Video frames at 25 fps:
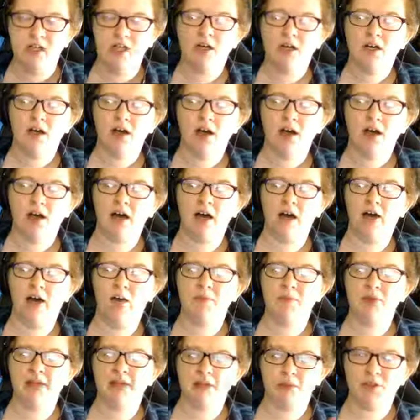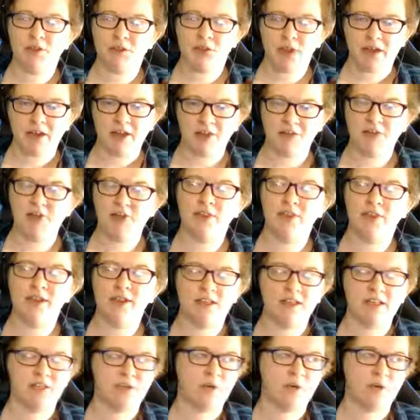And I think
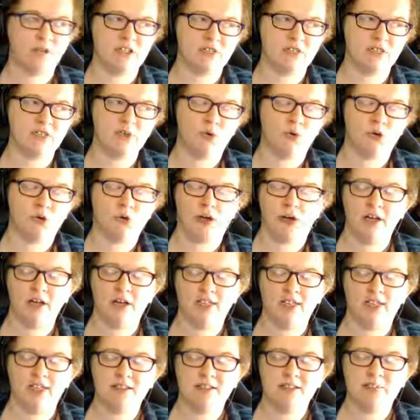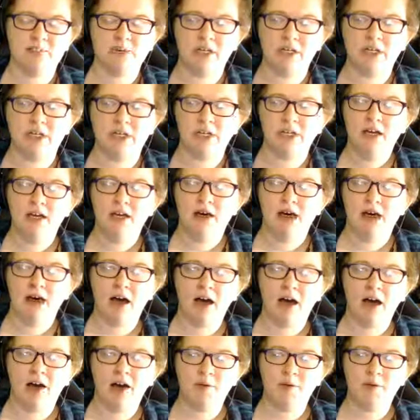that's what it's for, honestly. But
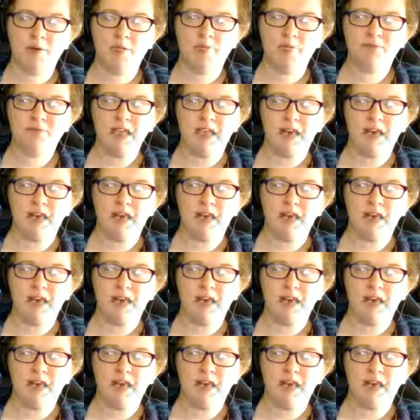yeah,